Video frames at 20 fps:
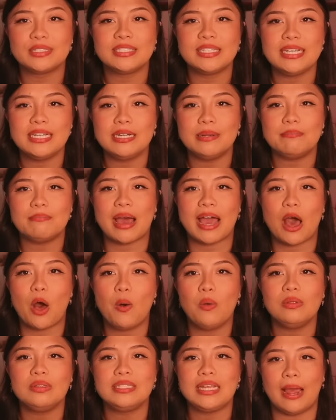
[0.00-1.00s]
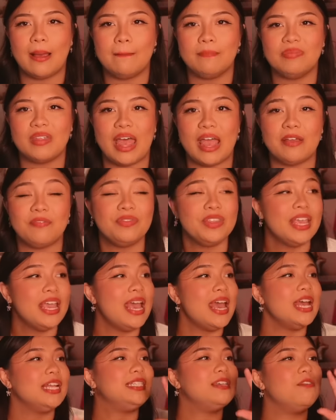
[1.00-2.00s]
seen in my whole damn life.
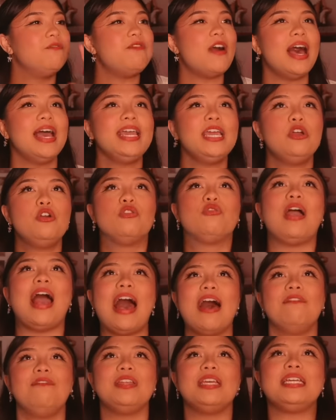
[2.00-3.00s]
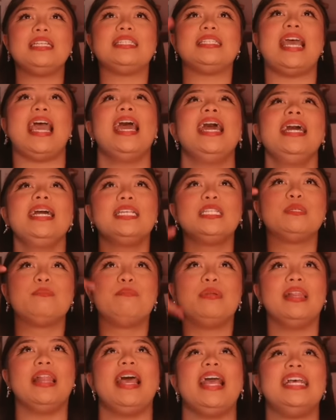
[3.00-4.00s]
Defying Gravity takes
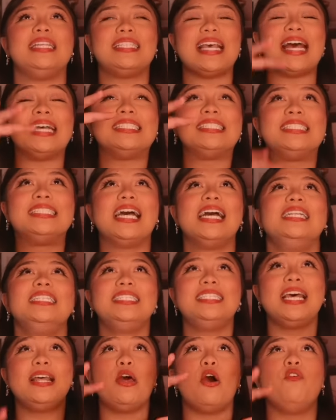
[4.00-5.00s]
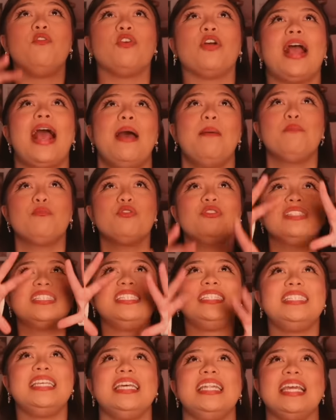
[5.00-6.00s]
place at sunset over Emerald
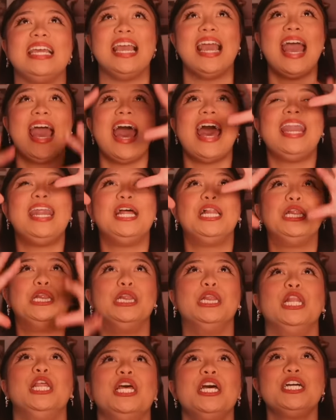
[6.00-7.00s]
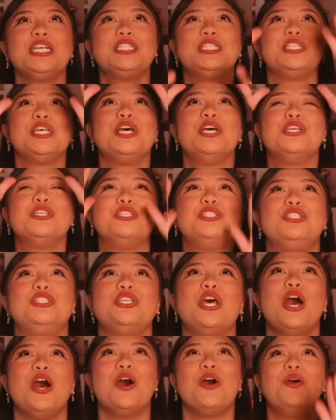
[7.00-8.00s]
City, and it looks
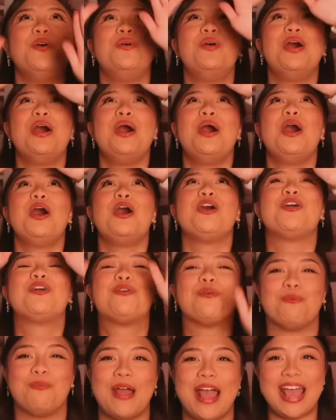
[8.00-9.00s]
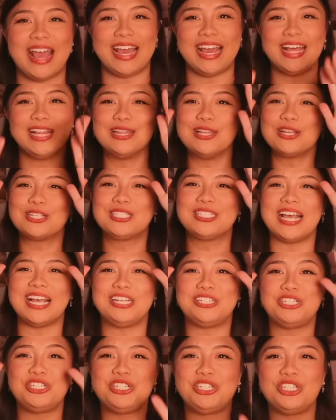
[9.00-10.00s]
so gray. It looks
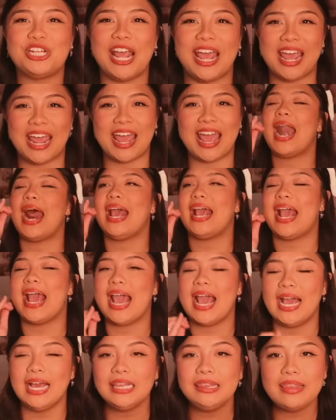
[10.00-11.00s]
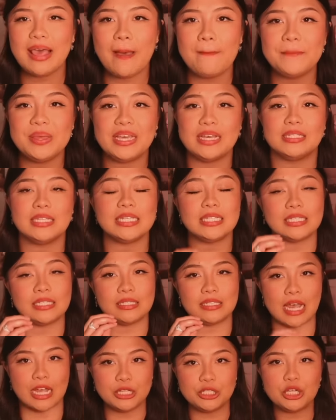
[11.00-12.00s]
like shit. And I hate that because it's
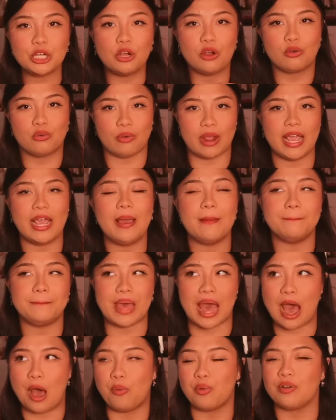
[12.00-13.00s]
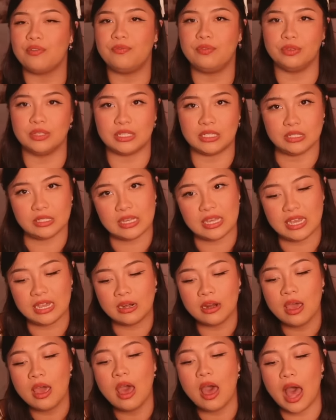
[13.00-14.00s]
such a great and powerful
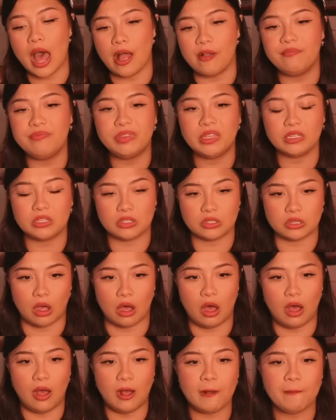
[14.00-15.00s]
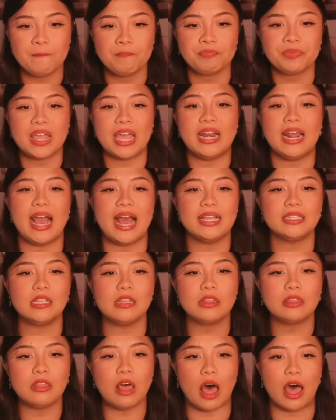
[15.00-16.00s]
scene of the song. And it has a
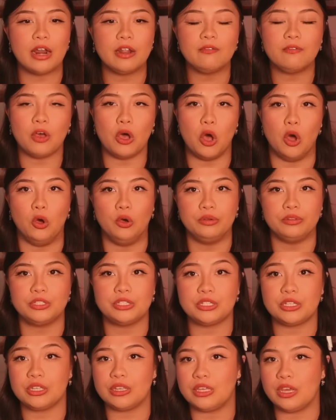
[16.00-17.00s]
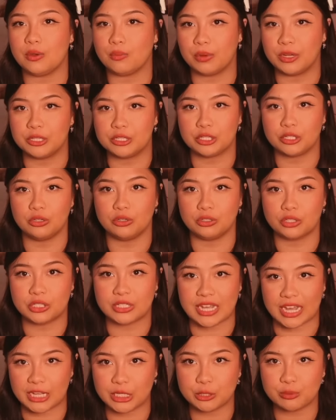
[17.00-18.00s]
lot of odes to the original
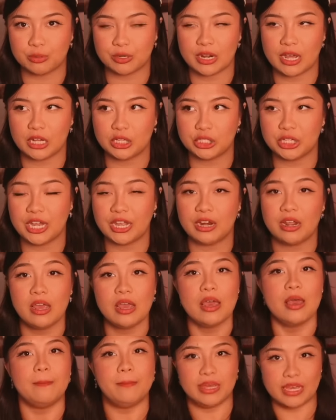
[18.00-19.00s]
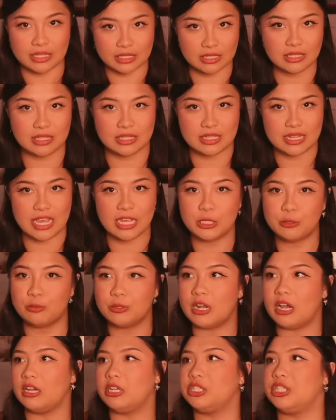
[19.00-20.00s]
stage production, because in the stage
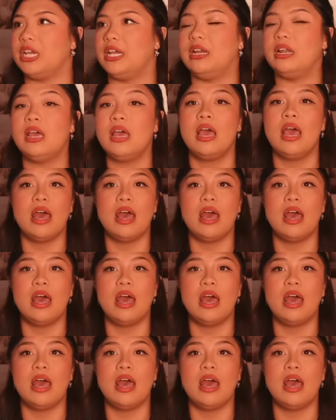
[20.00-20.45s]
production,